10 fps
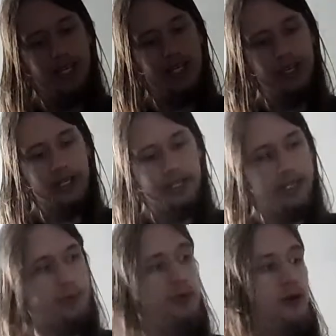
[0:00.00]
it like
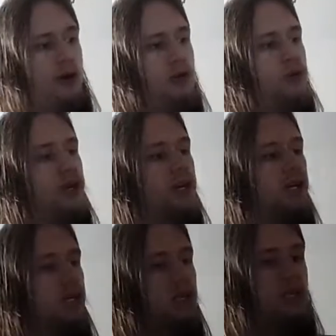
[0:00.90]
this with Coke.
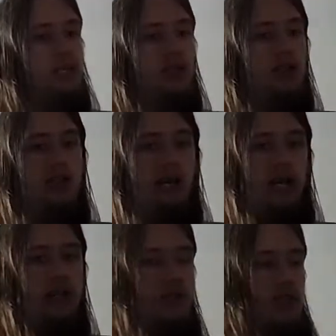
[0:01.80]

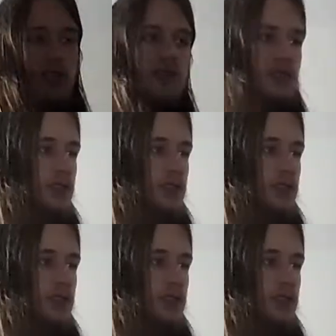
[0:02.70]
It's just...